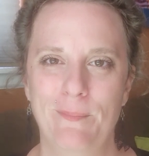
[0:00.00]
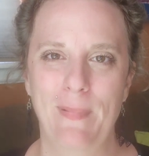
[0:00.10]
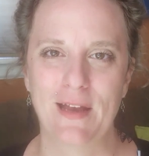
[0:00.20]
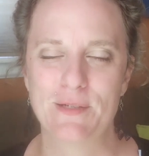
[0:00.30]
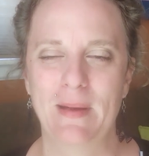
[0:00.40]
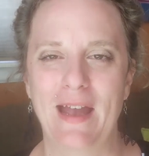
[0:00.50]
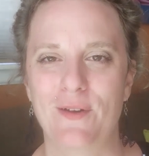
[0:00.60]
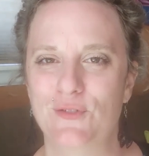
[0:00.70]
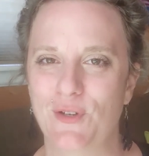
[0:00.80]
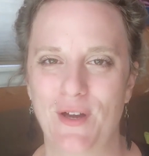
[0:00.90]
Back to my
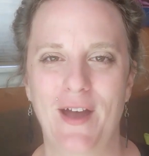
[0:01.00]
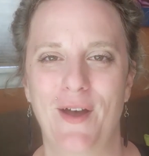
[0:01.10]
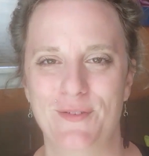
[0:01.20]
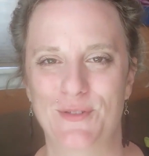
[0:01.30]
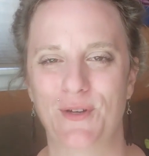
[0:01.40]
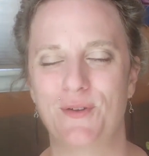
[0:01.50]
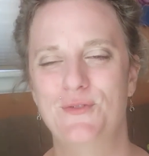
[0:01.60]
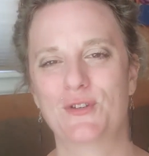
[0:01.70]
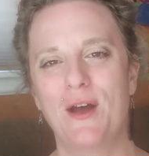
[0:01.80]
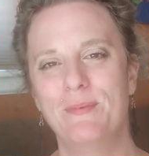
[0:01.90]
outro,
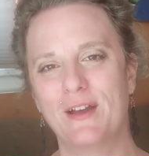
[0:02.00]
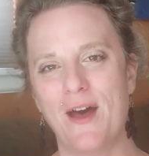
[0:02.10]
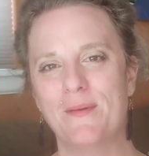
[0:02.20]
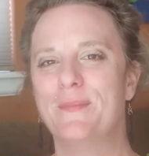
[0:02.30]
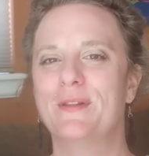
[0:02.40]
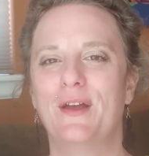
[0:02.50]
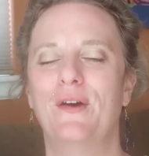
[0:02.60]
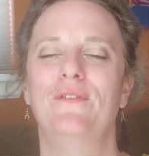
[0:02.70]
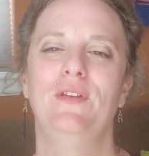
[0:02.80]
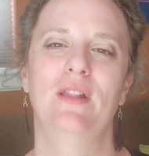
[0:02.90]
outro. Drop a comment
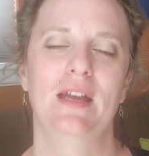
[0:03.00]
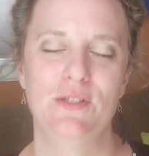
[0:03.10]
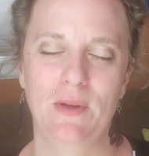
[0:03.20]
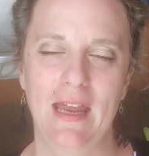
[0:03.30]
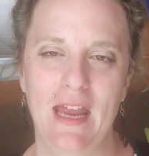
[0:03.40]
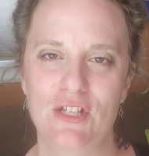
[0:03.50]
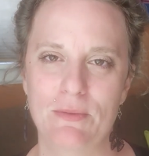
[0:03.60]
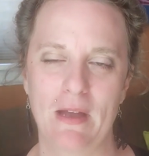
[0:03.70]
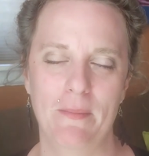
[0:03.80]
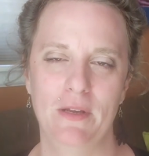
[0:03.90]
below if you'd like to engage.
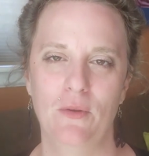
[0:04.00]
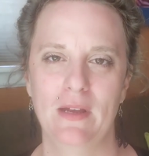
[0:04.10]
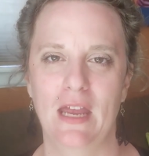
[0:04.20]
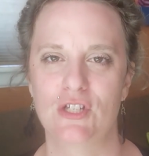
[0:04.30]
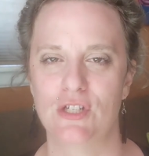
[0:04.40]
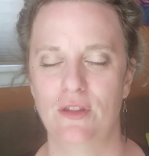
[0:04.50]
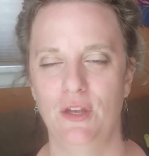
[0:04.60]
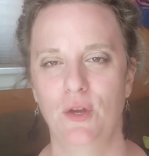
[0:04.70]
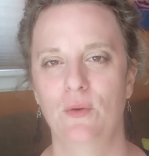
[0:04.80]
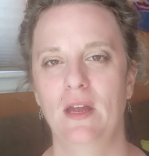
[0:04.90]
I'm happy to engage with
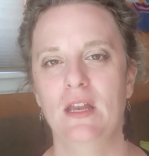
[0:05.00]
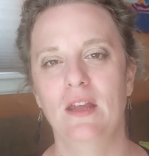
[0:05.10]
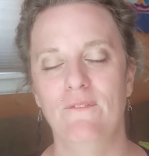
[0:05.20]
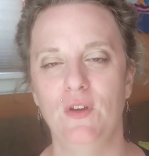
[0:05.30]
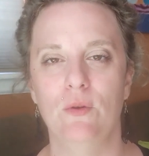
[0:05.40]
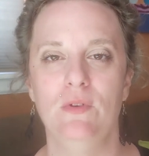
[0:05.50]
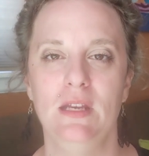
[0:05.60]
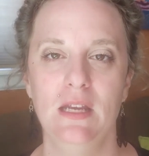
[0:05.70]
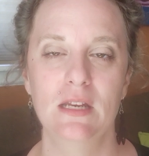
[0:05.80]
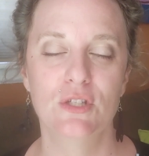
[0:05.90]
you. And if you
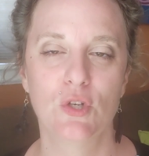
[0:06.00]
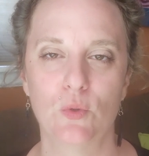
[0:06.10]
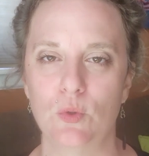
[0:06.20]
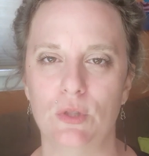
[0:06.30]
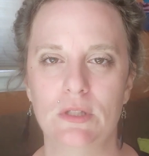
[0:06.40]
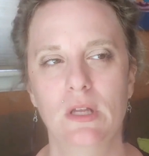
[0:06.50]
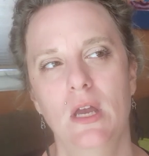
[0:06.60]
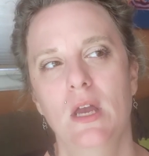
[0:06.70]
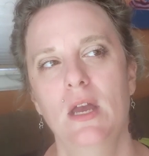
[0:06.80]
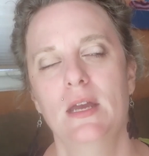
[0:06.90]
need a tool
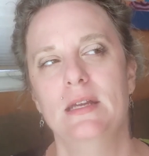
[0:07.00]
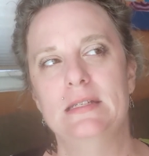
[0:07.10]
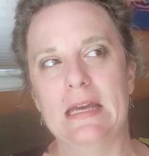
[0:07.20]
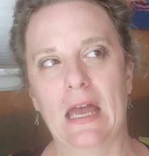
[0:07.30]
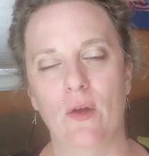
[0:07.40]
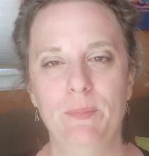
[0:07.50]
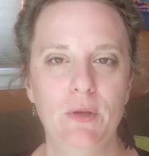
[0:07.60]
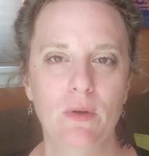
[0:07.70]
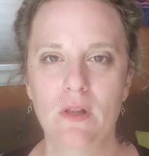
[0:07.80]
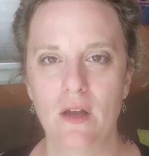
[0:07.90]
to help
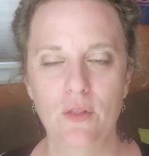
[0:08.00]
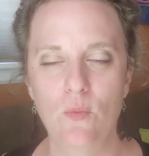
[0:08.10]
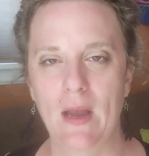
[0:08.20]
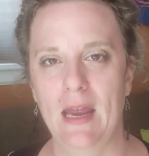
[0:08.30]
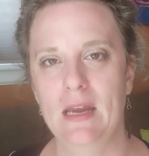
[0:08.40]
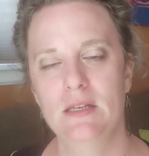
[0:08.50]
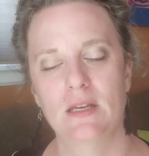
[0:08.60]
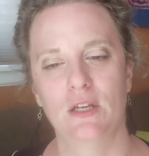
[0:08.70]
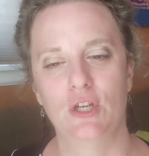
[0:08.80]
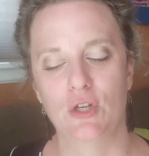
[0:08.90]
you along the way,
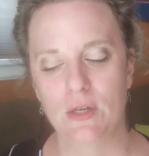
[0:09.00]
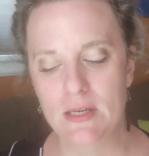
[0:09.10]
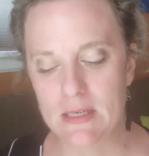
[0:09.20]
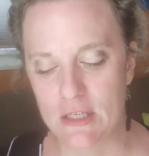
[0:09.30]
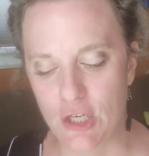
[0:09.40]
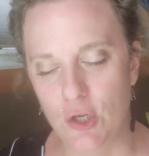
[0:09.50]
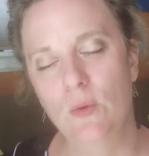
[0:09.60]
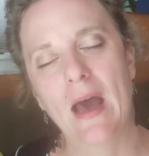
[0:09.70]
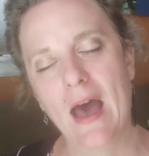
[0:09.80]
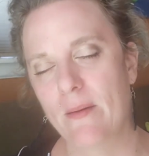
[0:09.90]
a good
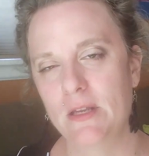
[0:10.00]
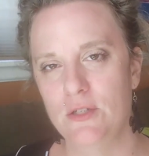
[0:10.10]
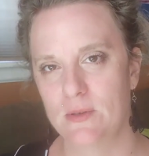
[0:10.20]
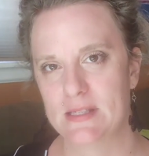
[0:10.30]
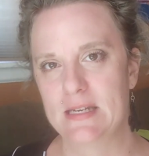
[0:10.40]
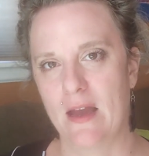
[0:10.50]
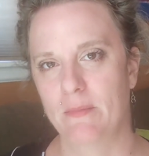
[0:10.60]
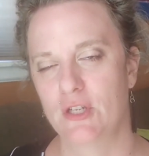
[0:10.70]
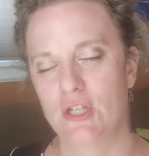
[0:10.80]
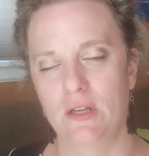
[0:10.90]
new habit to
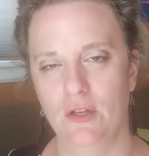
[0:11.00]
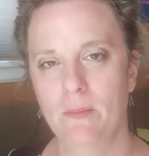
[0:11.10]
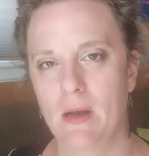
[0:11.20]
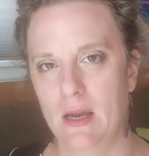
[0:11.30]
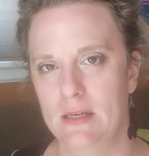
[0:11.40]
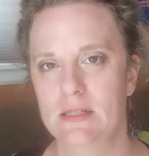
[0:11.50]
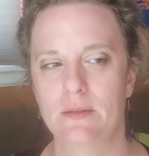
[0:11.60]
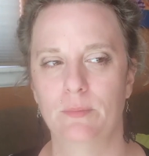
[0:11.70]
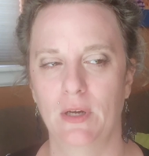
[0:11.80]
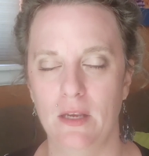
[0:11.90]
establish in your mind
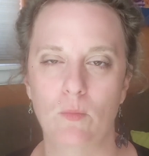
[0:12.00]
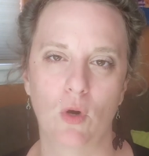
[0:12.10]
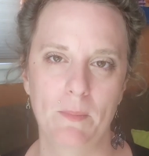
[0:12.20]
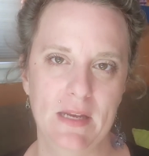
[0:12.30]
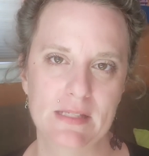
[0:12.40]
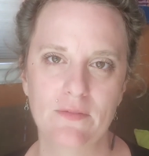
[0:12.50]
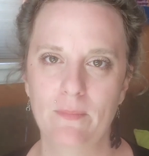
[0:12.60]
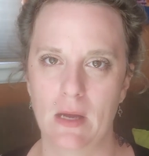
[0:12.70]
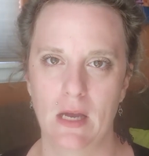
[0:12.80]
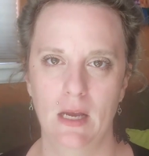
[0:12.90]
to bring you more peace of
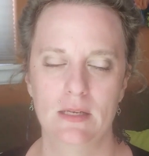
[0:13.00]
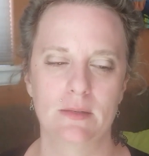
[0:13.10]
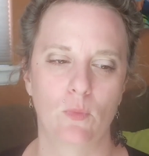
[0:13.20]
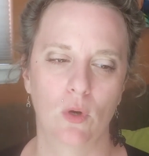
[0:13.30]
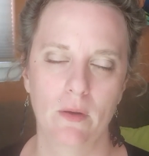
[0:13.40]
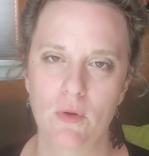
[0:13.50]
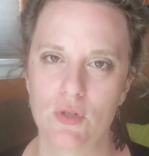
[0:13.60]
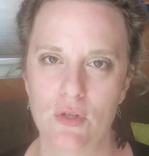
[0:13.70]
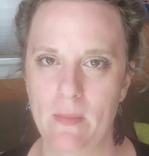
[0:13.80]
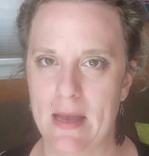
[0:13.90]
mind, more
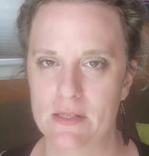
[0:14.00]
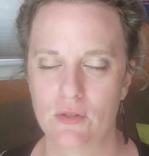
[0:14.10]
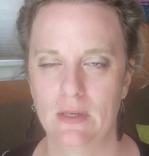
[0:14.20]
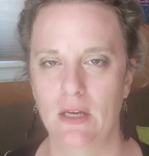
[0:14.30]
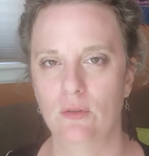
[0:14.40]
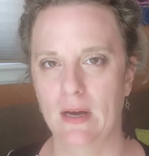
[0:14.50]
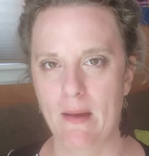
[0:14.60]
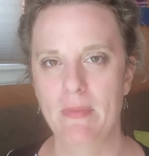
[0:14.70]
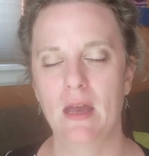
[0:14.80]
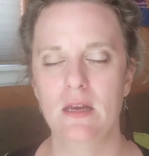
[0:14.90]
emotional mastery,
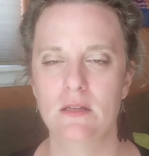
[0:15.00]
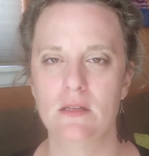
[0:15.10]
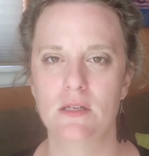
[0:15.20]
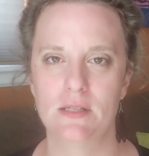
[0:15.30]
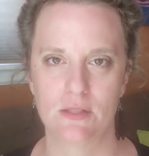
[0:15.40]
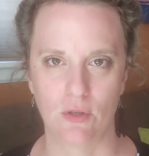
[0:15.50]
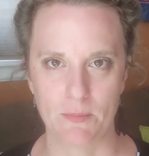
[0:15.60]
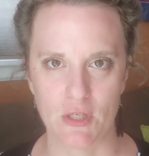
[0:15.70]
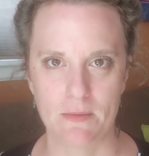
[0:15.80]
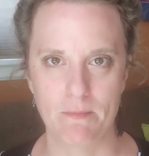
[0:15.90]
grab that in the
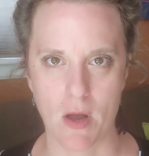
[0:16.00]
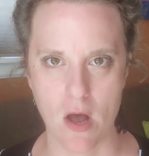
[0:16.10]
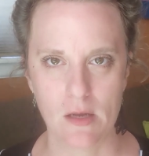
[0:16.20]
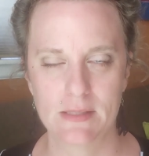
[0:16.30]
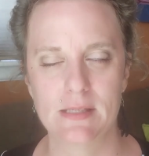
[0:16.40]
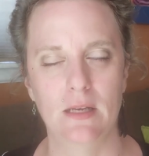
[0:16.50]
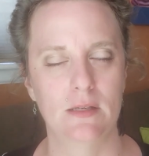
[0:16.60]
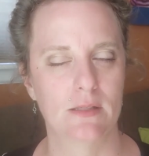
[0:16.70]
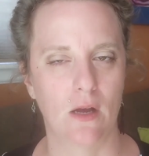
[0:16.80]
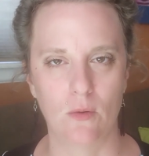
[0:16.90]
description box. It
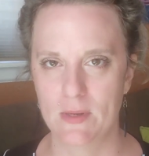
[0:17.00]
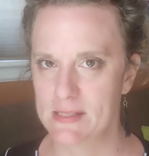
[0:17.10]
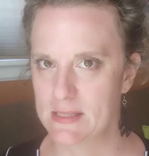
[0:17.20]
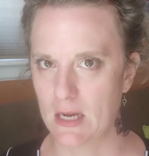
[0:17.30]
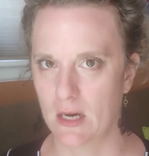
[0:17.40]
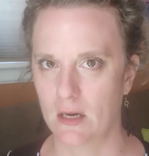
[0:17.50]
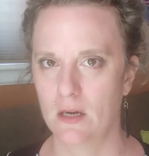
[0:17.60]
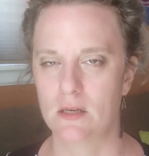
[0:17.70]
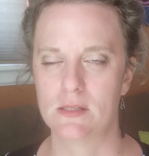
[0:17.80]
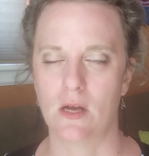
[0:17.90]
is always
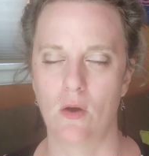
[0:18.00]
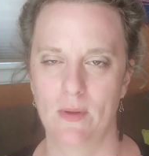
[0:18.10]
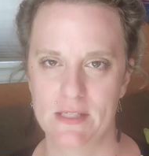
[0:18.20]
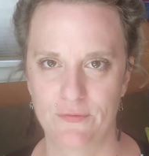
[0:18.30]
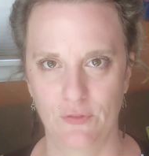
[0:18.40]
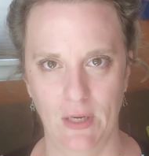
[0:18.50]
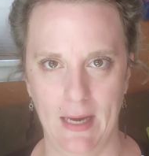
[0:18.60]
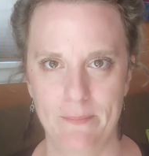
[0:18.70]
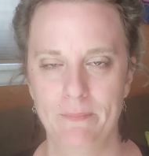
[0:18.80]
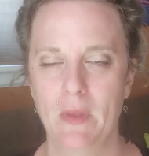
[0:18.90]
there. It is always
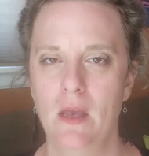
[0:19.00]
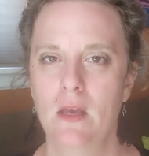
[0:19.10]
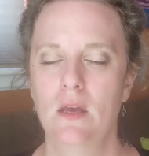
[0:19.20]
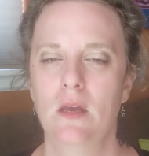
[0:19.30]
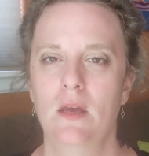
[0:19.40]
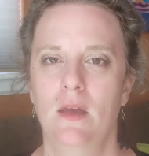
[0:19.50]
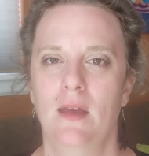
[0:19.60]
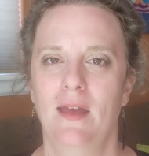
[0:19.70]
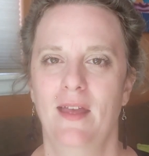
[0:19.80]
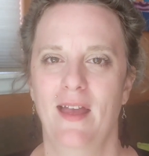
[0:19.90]
free.
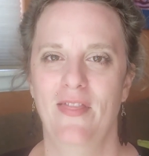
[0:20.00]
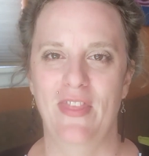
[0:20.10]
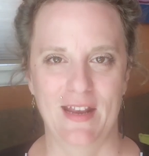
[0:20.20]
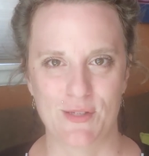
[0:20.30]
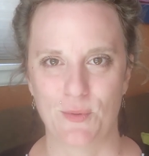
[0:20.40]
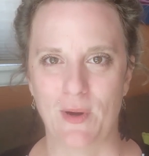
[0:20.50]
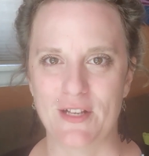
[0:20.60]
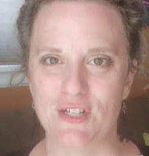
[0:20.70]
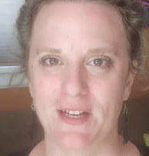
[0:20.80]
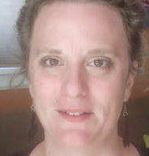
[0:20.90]
Thanks for
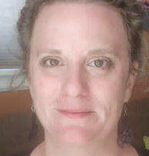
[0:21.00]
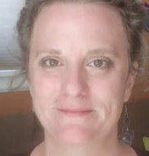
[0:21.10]
watching.